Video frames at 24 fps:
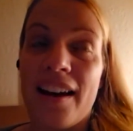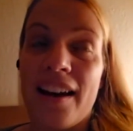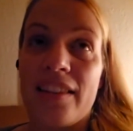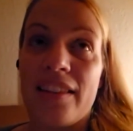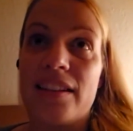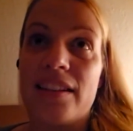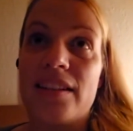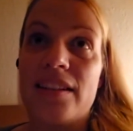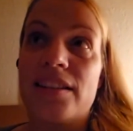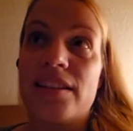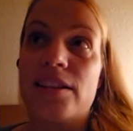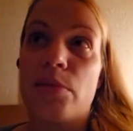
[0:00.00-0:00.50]

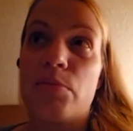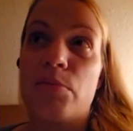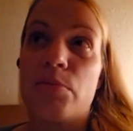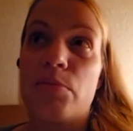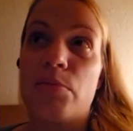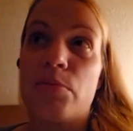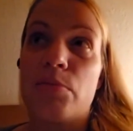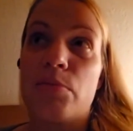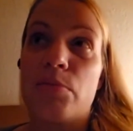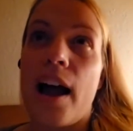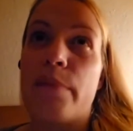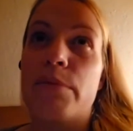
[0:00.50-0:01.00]
And this
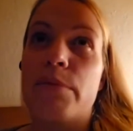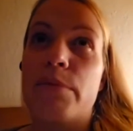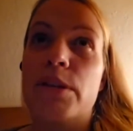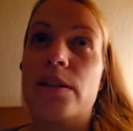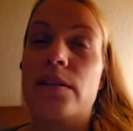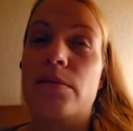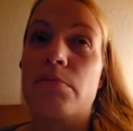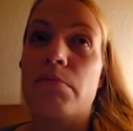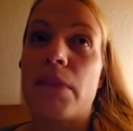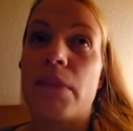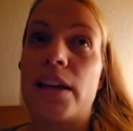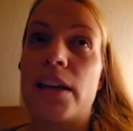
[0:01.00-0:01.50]

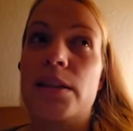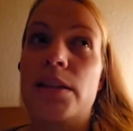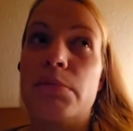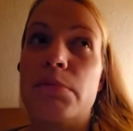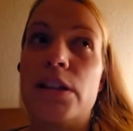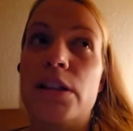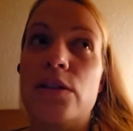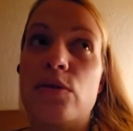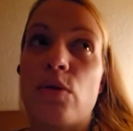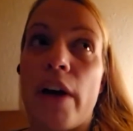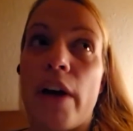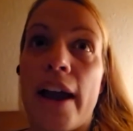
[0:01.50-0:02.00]
sometimes makes
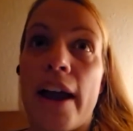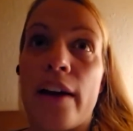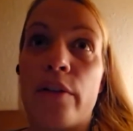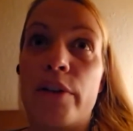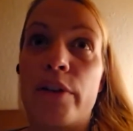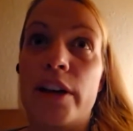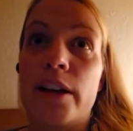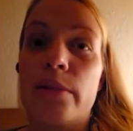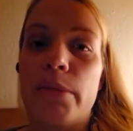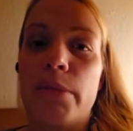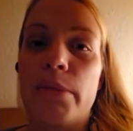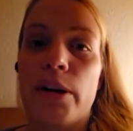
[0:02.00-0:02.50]
me so
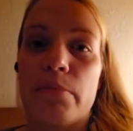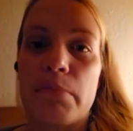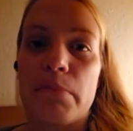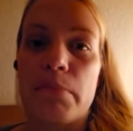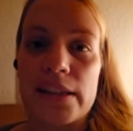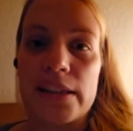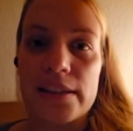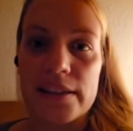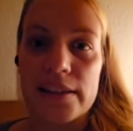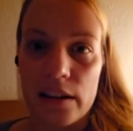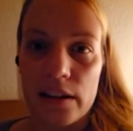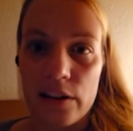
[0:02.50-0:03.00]
angry about
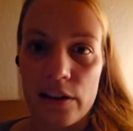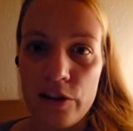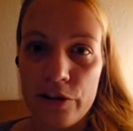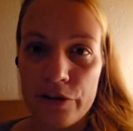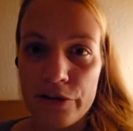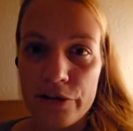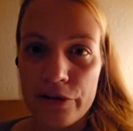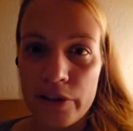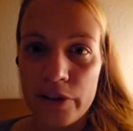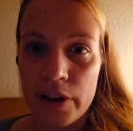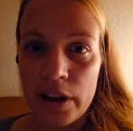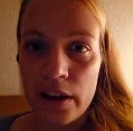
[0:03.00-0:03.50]

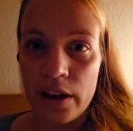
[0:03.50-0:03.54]
myself.